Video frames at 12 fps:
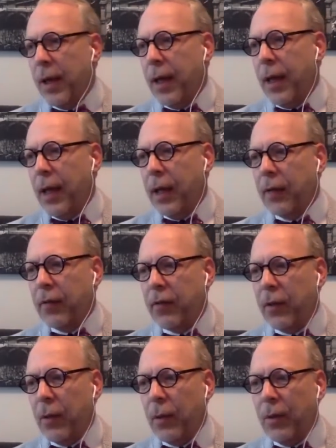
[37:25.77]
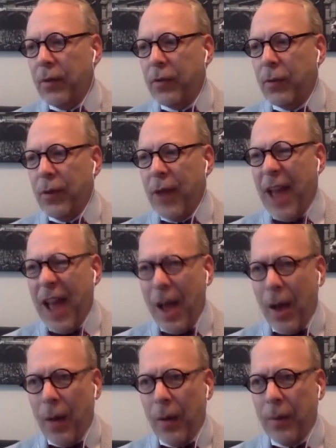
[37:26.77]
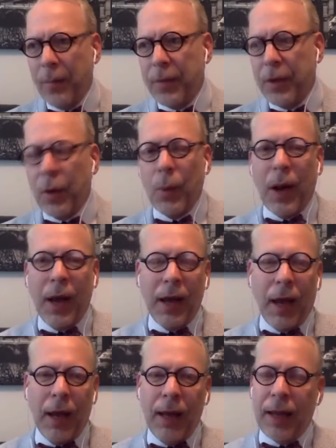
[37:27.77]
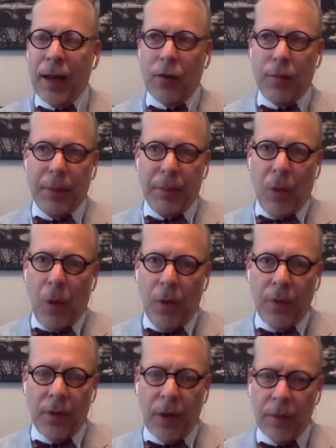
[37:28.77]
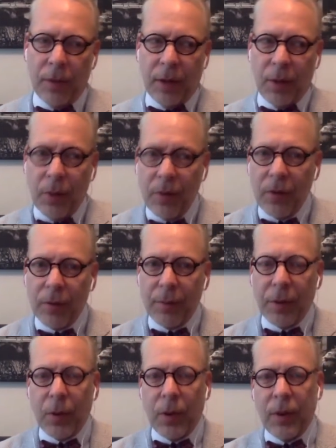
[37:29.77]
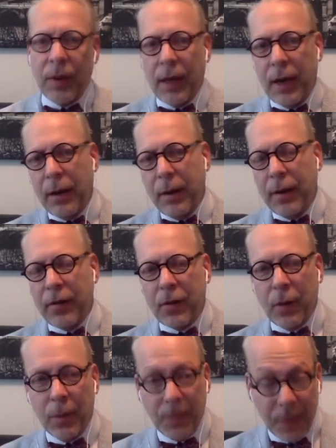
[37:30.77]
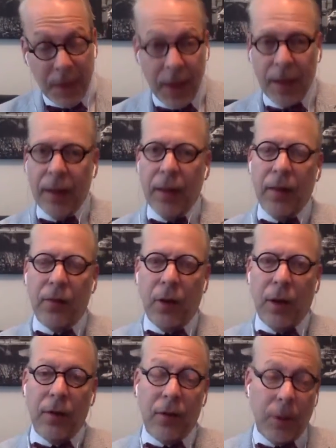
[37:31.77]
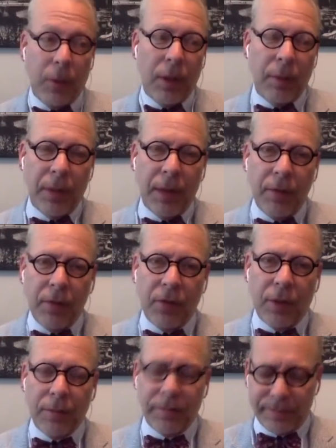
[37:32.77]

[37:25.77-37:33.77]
And so now, you know, when I encounter people all the time, they're like, "What is this Bitcoin thing?" And so I say, "Well, let me give you some."